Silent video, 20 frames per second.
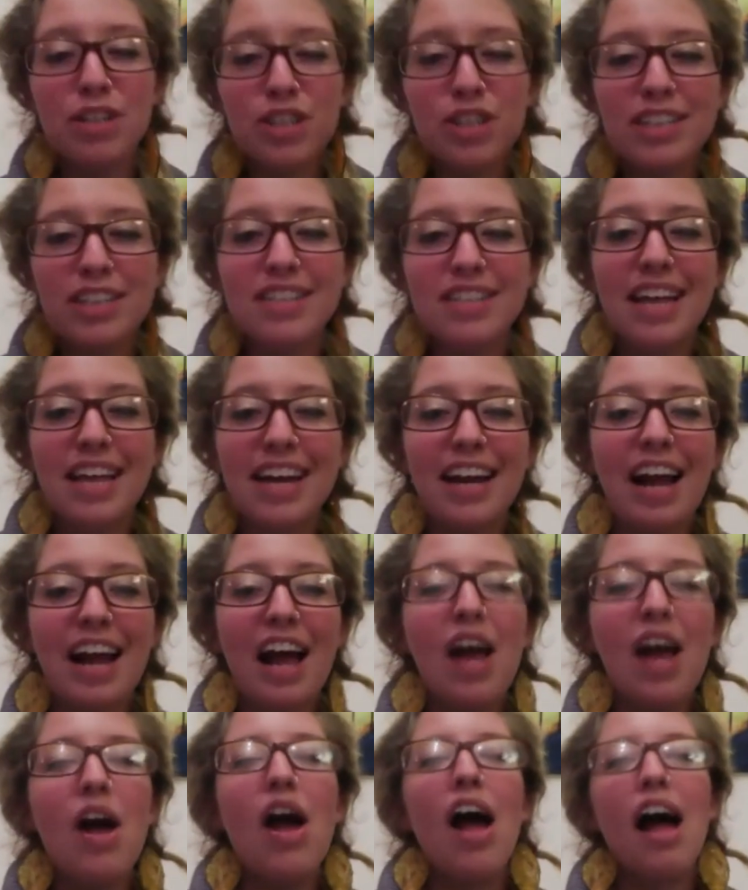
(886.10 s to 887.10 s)
is then,
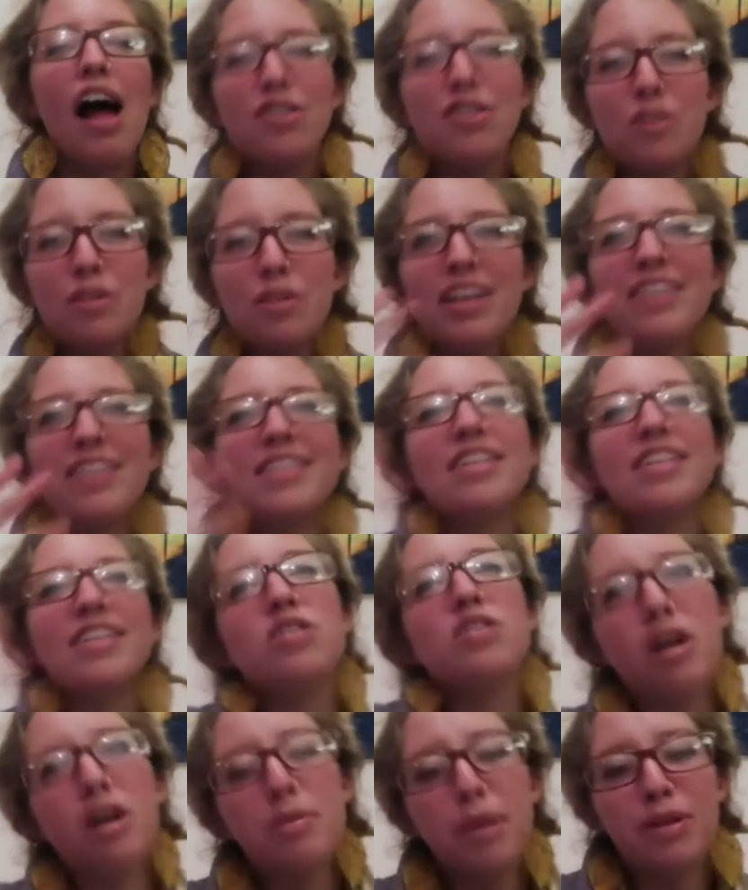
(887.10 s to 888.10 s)
so let's still
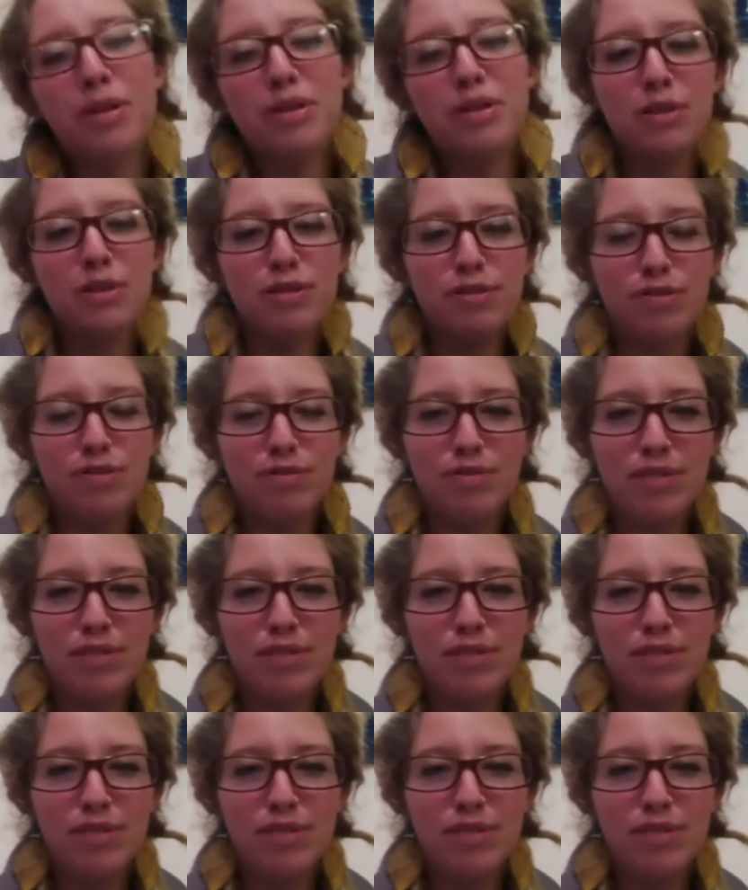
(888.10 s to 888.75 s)
talk about sort of